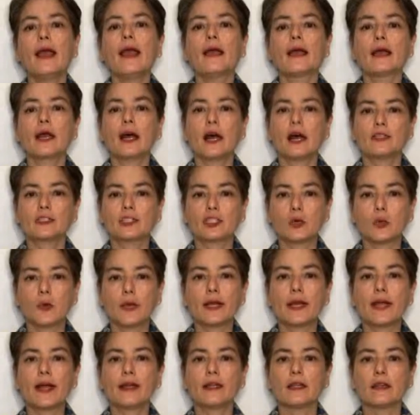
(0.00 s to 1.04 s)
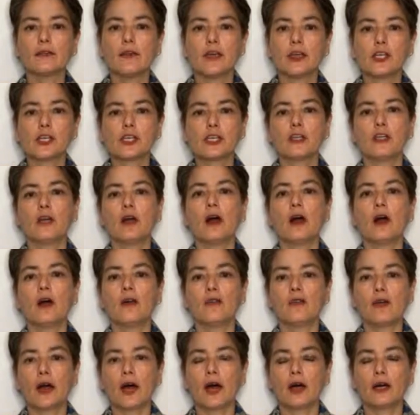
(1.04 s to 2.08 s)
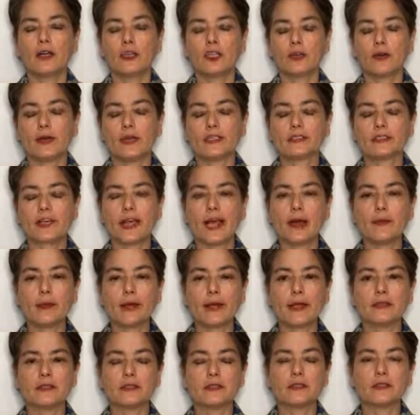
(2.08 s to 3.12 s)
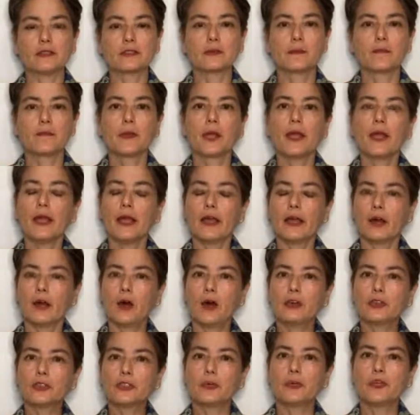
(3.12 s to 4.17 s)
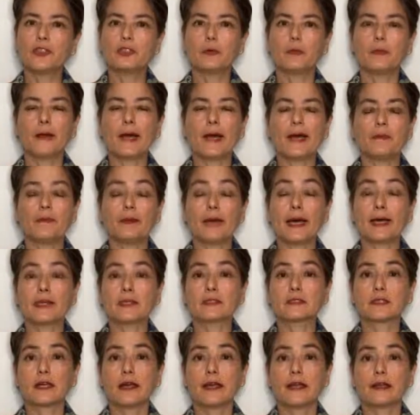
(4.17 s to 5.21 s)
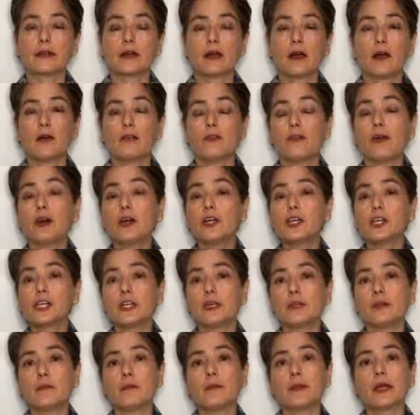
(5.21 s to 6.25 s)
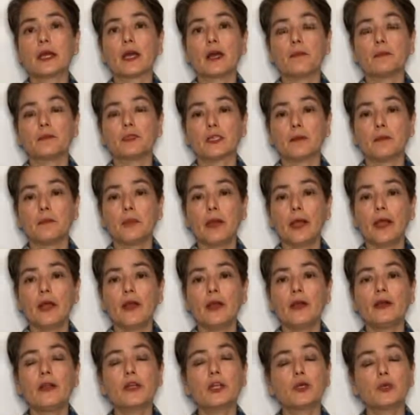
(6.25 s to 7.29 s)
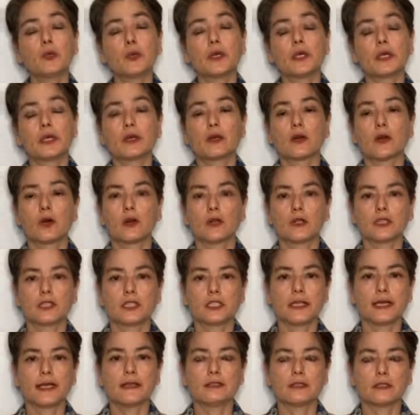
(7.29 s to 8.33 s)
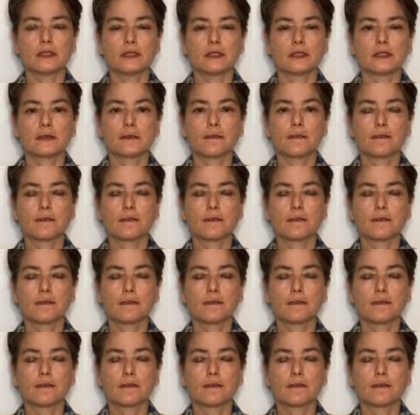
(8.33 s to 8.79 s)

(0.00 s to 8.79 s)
consequent elevation of transaminases. And also, as hepatocyte function becomes impaired, you will get cholestasis.